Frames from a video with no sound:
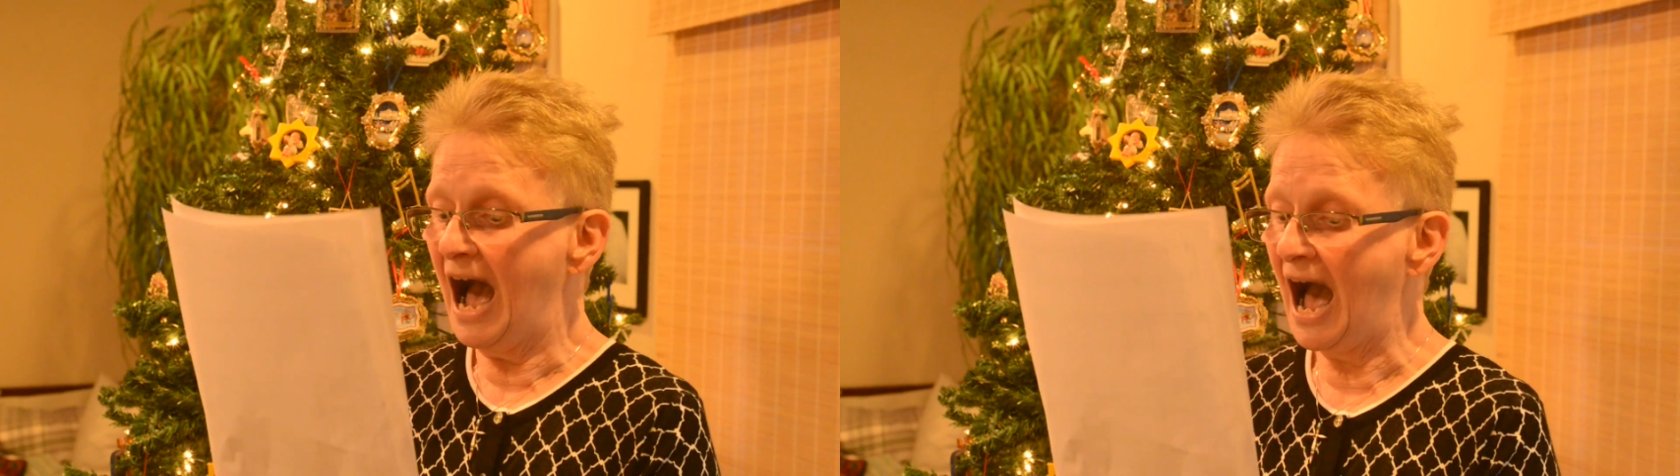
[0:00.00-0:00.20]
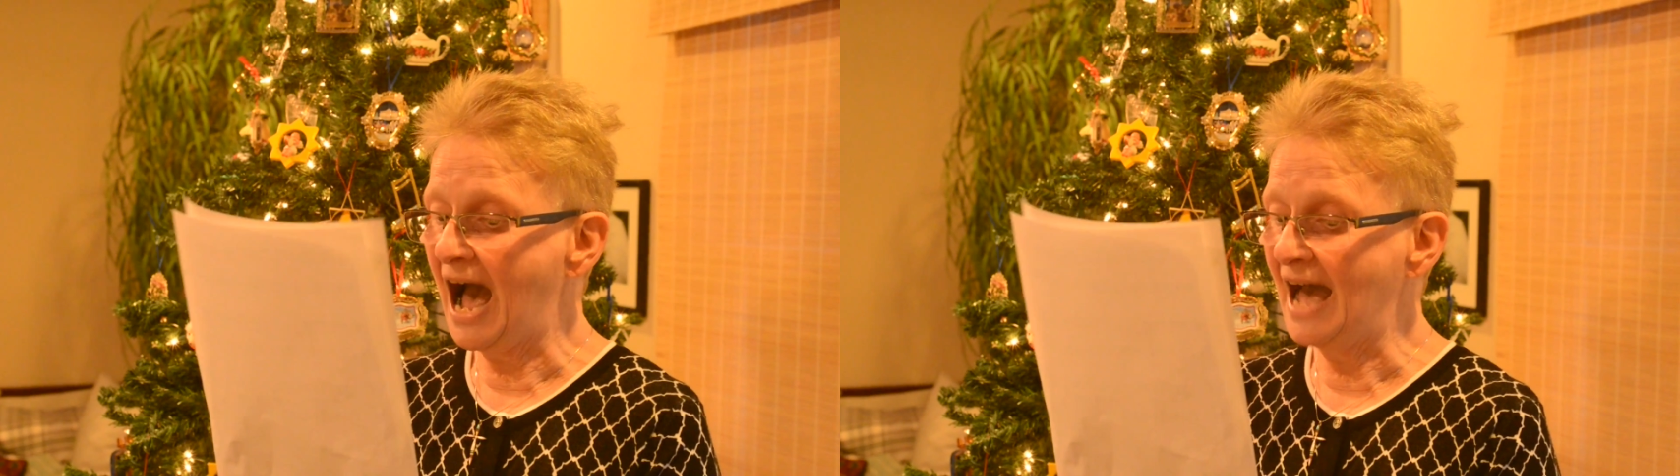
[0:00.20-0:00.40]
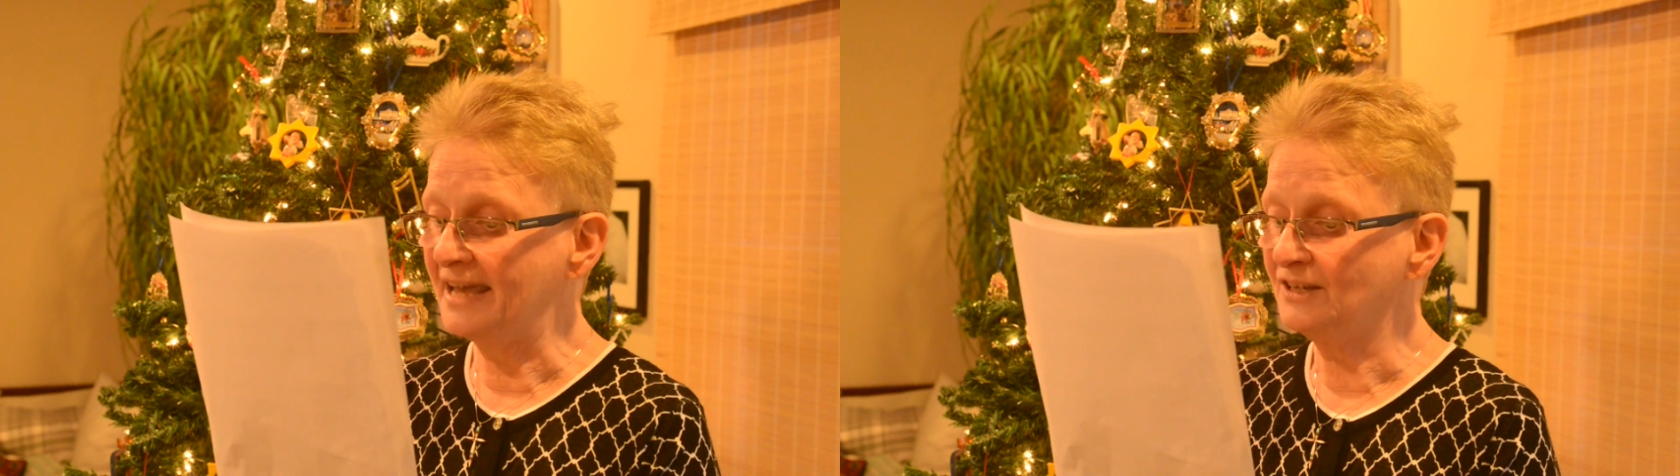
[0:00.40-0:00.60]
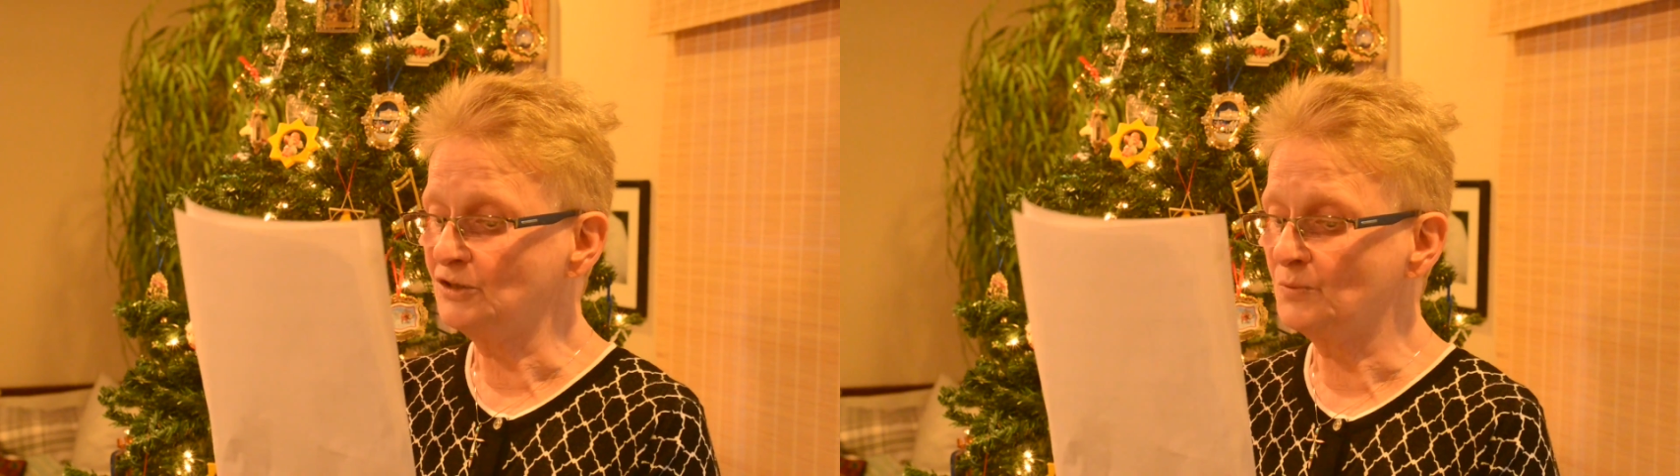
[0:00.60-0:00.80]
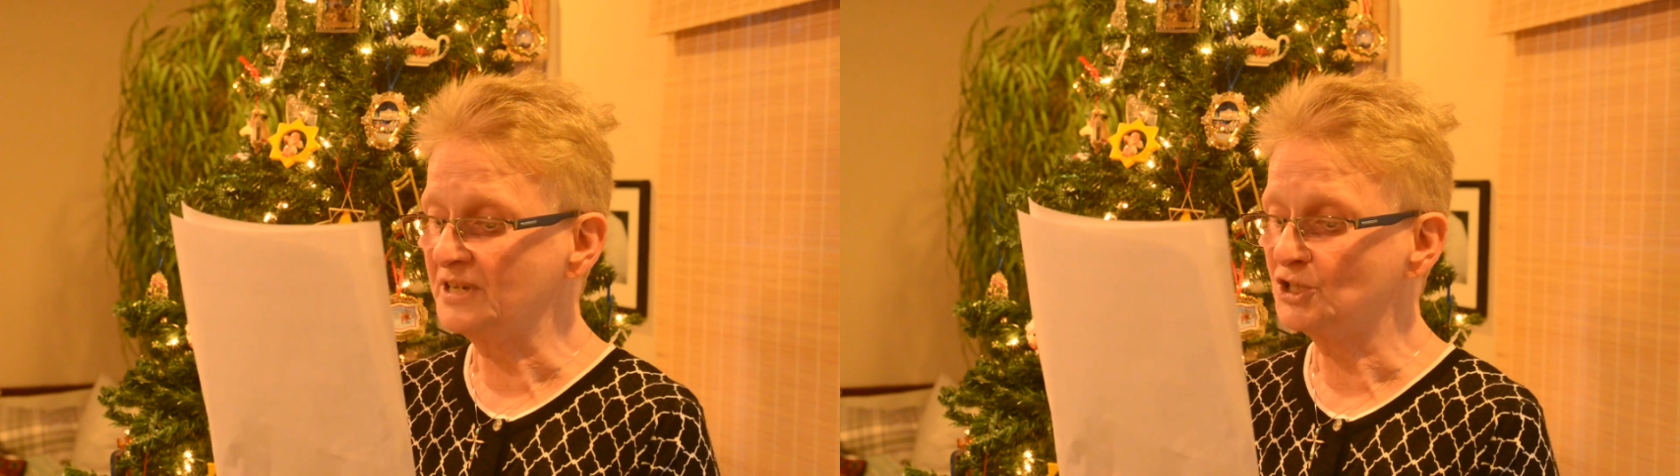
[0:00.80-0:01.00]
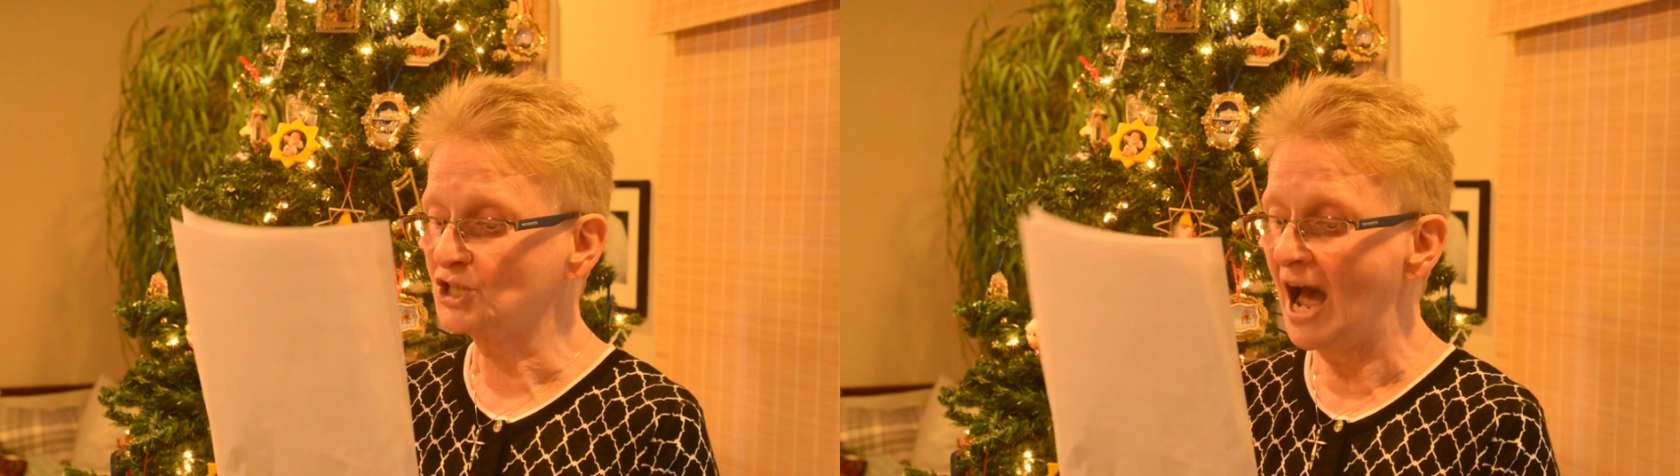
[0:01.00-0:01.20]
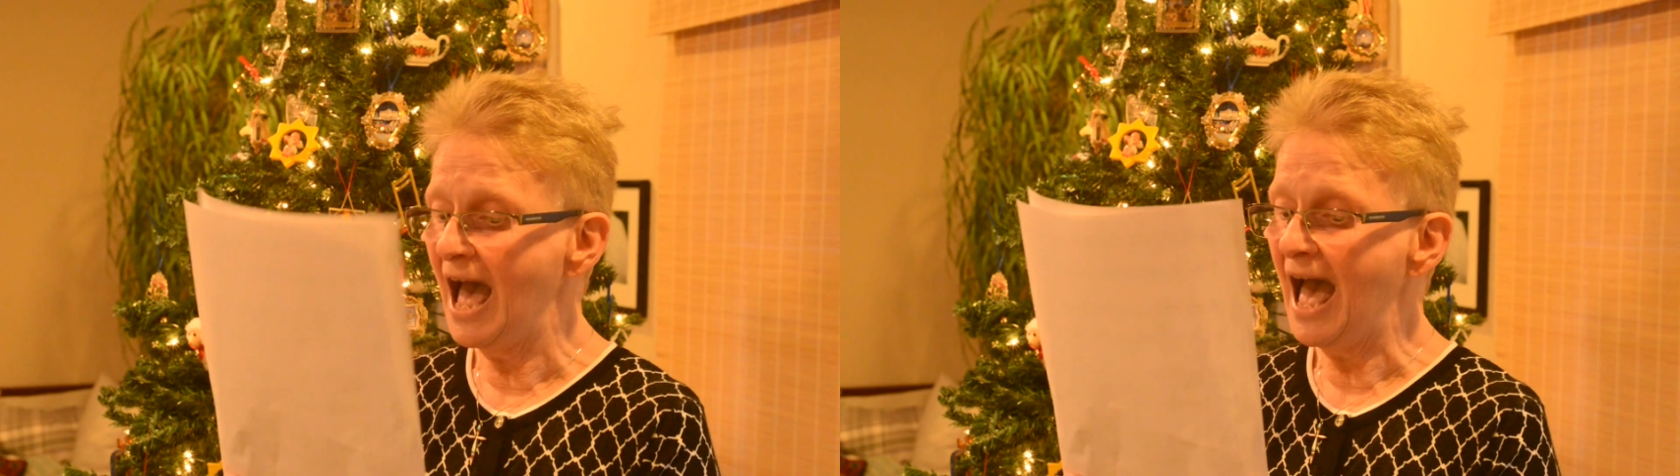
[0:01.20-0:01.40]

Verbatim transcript: high and wish a